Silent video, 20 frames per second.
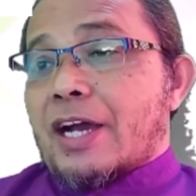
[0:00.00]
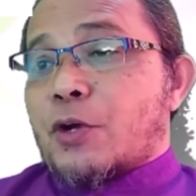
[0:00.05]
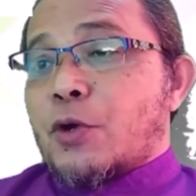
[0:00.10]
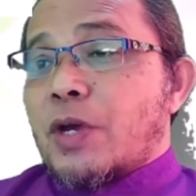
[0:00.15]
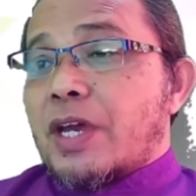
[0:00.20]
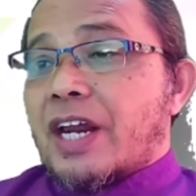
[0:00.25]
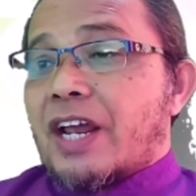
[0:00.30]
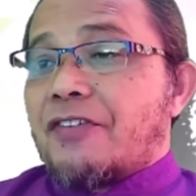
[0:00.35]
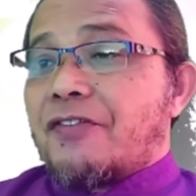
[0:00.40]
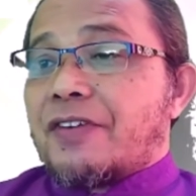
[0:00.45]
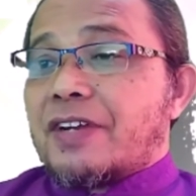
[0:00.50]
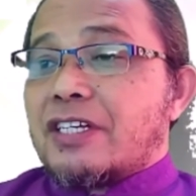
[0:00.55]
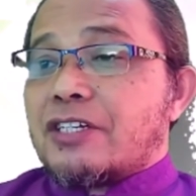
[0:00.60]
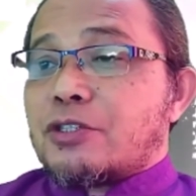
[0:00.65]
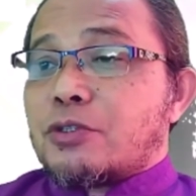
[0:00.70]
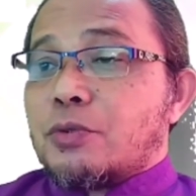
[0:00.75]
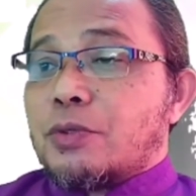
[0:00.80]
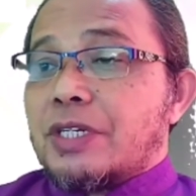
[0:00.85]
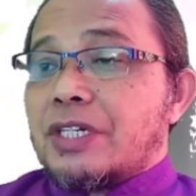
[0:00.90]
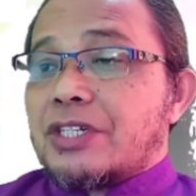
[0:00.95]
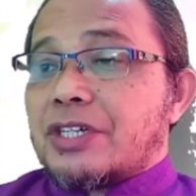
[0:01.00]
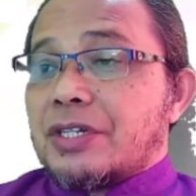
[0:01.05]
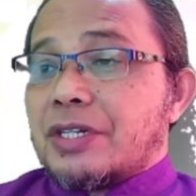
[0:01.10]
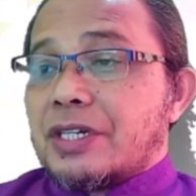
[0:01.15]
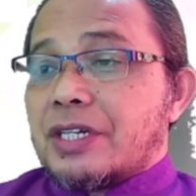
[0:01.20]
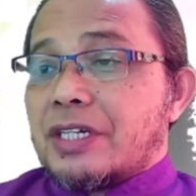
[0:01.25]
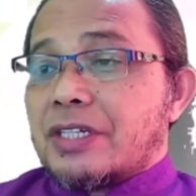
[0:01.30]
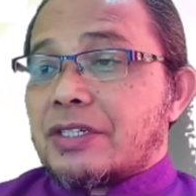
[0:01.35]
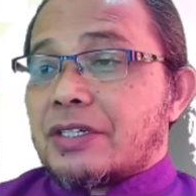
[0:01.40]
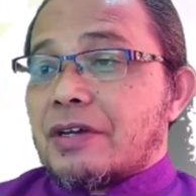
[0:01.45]
A quick reference to
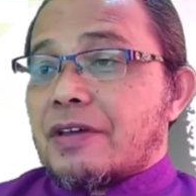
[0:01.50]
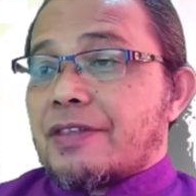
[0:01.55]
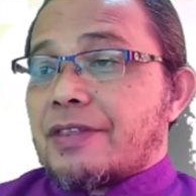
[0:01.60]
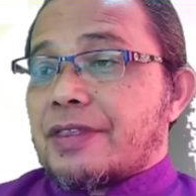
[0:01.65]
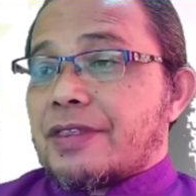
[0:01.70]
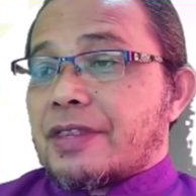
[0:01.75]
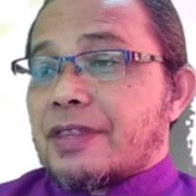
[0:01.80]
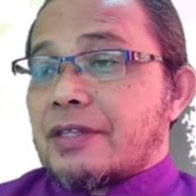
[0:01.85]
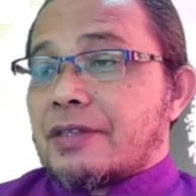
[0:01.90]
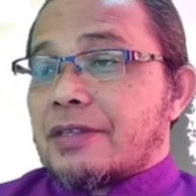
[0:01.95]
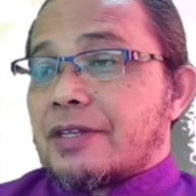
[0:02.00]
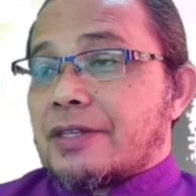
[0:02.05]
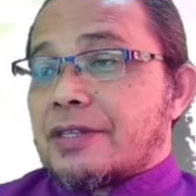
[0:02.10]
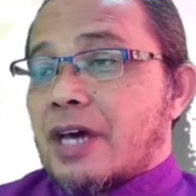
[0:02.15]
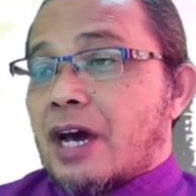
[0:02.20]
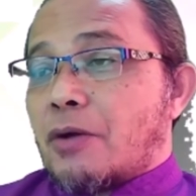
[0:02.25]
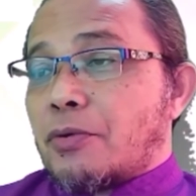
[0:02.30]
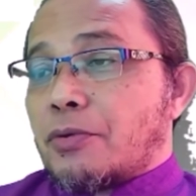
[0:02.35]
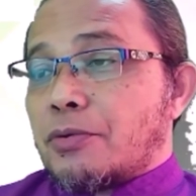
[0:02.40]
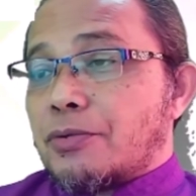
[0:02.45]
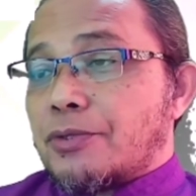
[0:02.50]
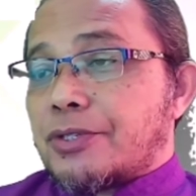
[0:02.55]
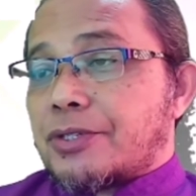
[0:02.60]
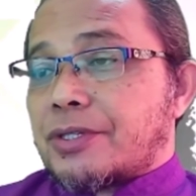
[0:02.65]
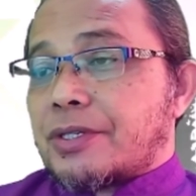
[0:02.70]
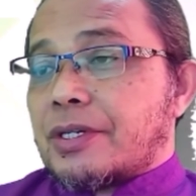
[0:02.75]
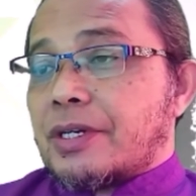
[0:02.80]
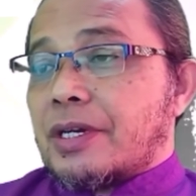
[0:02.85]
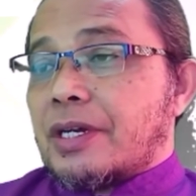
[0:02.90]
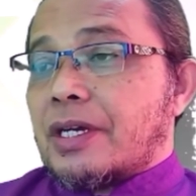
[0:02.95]
dictionaries,
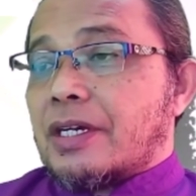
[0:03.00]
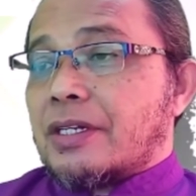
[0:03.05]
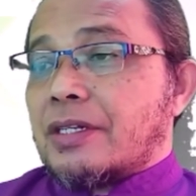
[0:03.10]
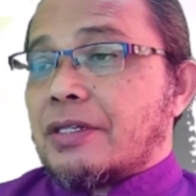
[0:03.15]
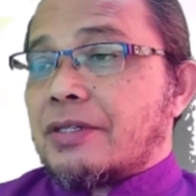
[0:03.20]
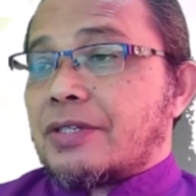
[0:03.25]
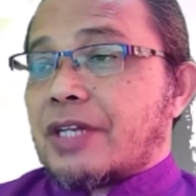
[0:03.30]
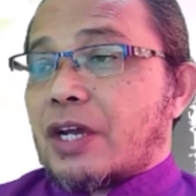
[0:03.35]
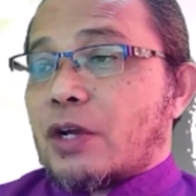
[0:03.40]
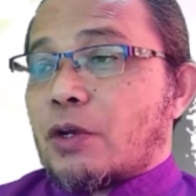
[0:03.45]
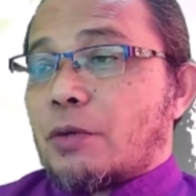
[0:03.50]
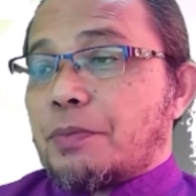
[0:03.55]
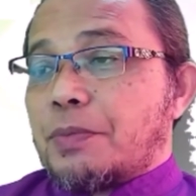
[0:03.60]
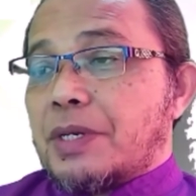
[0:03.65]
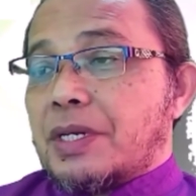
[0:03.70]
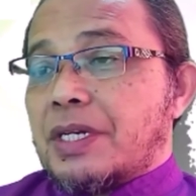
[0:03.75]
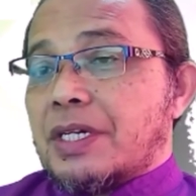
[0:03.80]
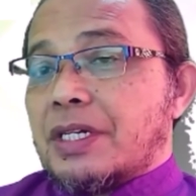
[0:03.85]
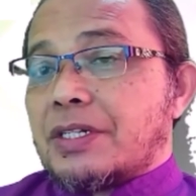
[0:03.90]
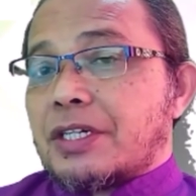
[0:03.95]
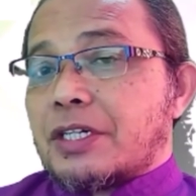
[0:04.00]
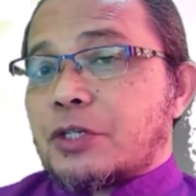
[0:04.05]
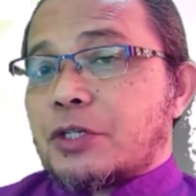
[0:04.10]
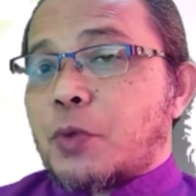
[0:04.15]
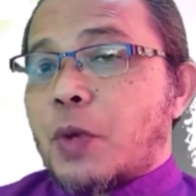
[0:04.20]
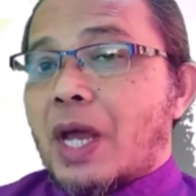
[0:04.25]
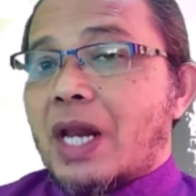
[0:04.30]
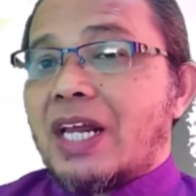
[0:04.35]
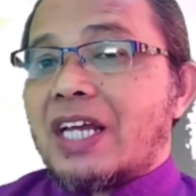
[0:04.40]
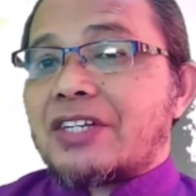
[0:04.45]
thesaurus, encyclopedias,
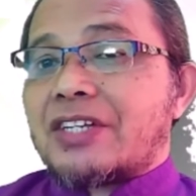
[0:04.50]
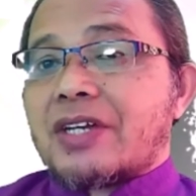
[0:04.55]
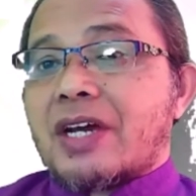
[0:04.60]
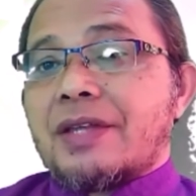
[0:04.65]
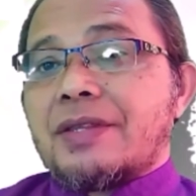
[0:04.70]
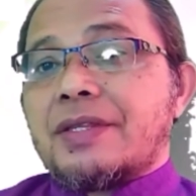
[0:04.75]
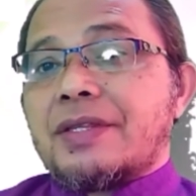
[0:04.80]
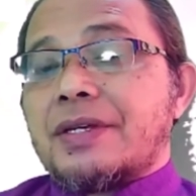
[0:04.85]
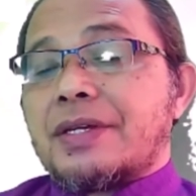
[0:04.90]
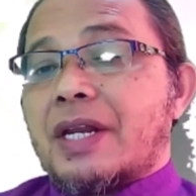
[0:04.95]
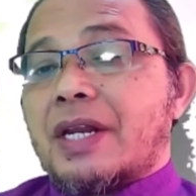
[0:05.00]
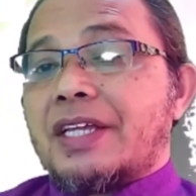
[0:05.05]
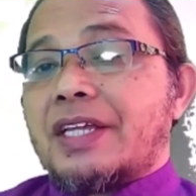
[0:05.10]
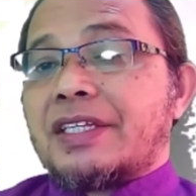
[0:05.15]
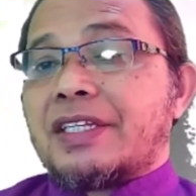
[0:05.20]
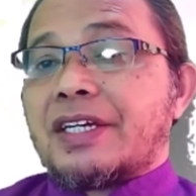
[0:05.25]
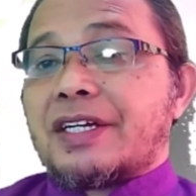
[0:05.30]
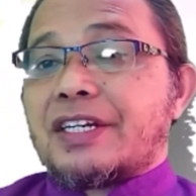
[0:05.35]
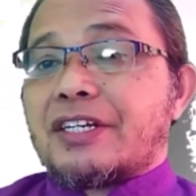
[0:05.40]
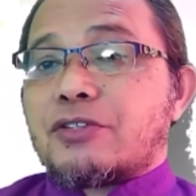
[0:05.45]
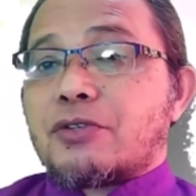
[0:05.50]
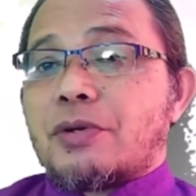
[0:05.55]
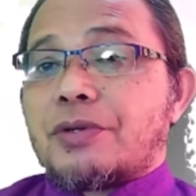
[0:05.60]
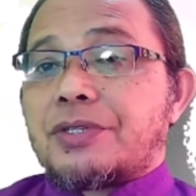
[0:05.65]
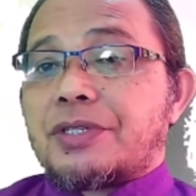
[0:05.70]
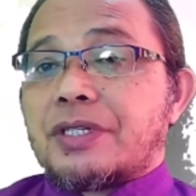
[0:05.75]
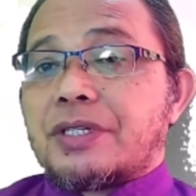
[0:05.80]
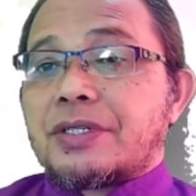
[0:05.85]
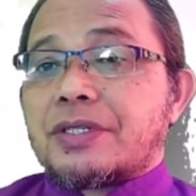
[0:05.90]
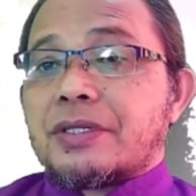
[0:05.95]
as well as other related
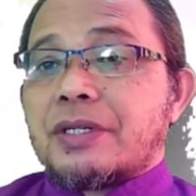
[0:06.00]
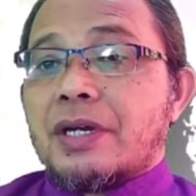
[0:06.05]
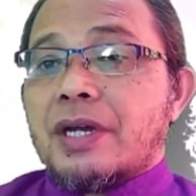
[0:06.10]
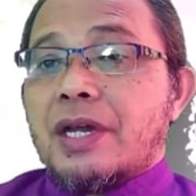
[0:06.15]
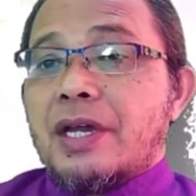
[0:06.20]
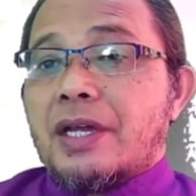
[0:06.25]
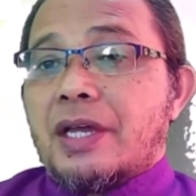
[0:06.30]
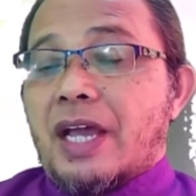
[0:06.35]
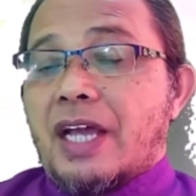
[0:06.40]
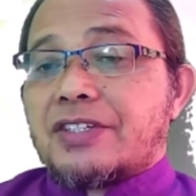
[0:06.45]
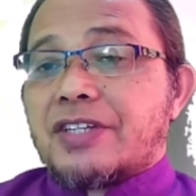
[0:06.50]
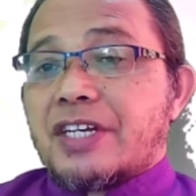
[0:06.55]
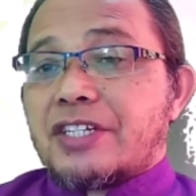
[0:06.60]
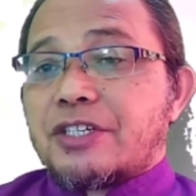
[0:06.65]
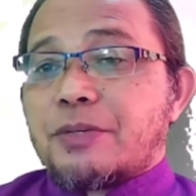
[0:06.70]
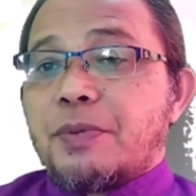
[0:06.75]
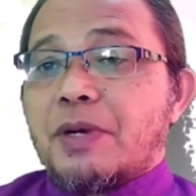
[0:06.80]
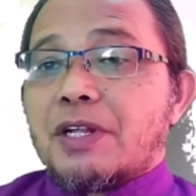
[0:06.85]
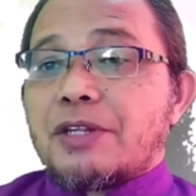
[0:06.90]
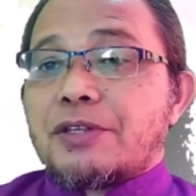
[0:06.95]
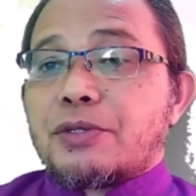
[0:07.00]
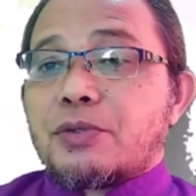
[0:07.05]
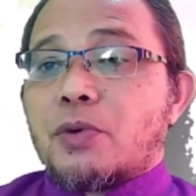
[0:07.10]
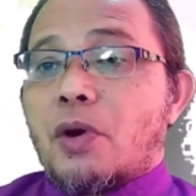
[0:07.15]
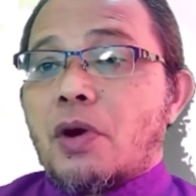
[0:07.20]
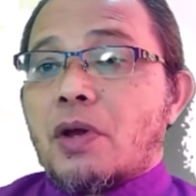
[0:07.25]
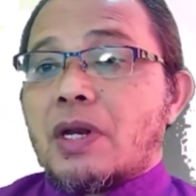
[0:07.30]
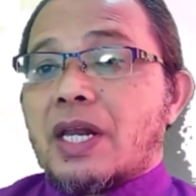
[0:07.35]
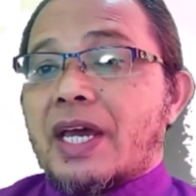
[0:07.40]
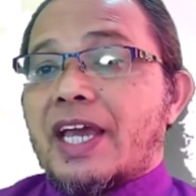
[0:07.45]
resources accessible
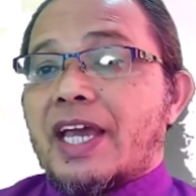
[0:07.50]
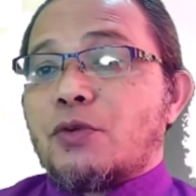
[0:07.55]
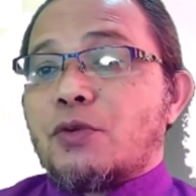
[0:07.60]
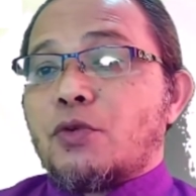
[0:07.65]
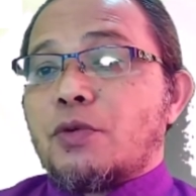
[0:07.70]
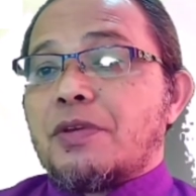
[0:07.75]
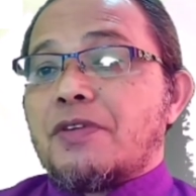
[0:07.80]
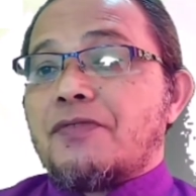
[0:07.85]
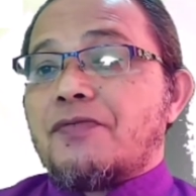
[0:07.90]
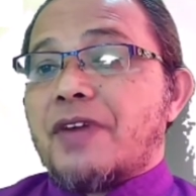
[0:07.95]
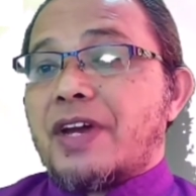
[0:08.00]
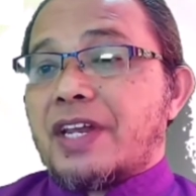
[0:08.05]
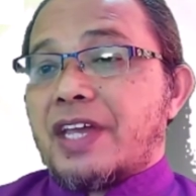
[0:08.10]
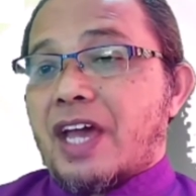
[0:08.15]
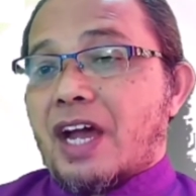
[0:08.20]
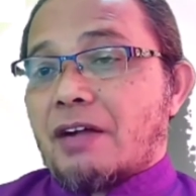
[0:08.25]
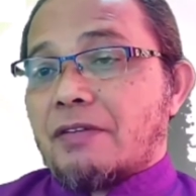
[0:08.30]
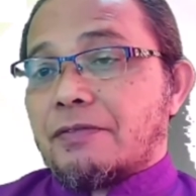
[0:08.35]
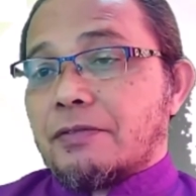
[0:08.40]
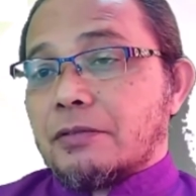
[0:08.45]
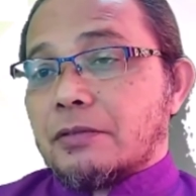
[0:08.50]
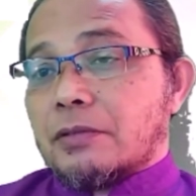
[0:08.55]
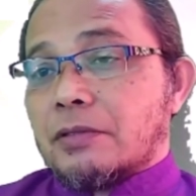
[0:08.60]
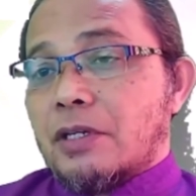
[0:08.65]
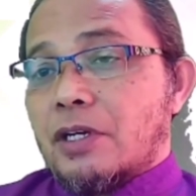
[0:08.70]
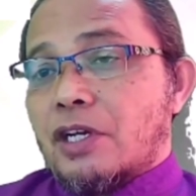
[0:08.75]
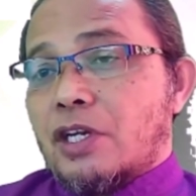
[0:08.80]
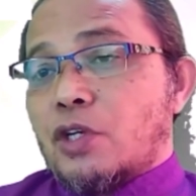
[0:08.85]
through online would be very helpful.